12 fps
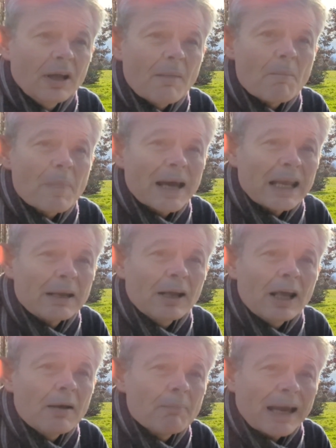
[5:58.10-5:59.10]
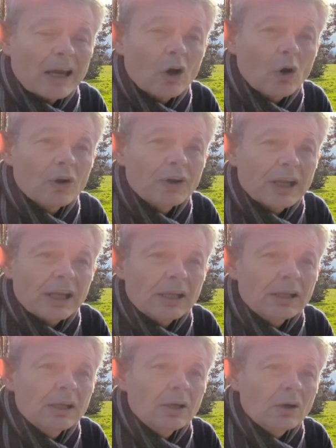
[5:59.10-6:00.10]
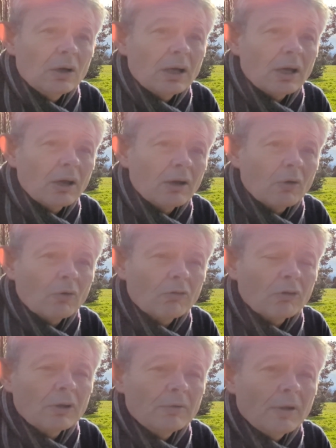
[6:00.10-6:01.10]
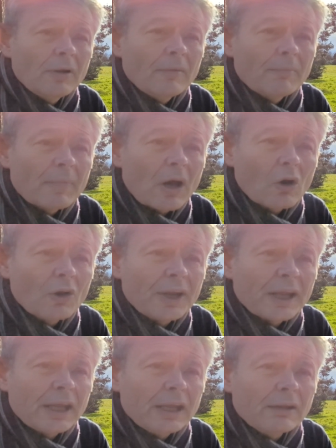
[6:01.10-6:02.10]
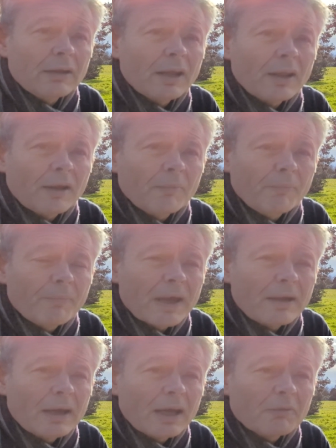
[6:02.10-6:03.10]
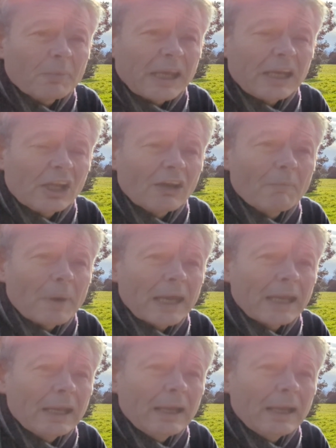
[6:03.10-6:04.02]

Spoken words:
May bank holiday or holiday at the beginning of May.